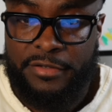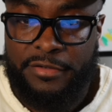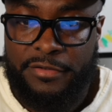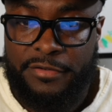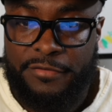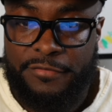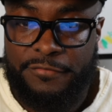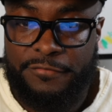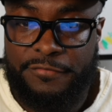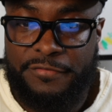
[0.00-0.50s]

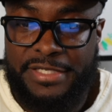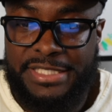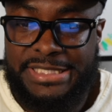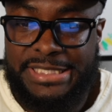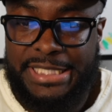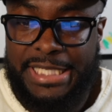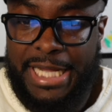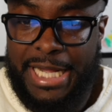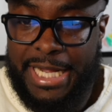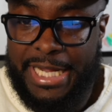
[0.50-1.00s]

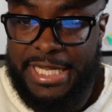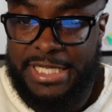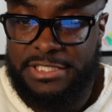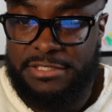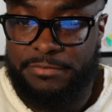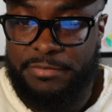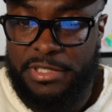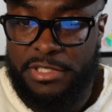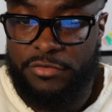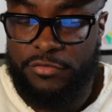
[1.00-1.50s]
VTI has
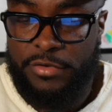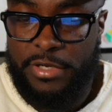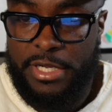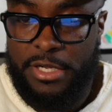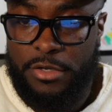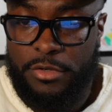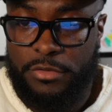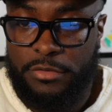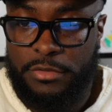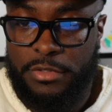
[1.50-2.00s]
been
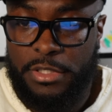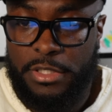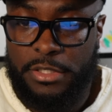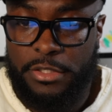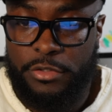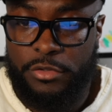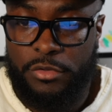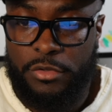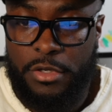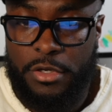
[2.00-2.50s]
around a
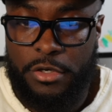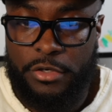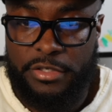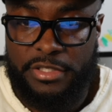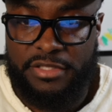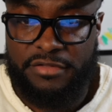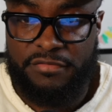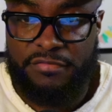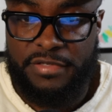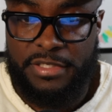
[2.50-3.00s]
little longer
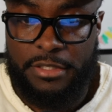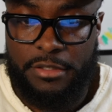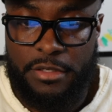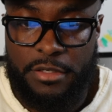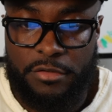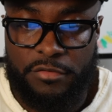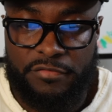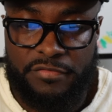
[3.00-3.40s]
than VOO.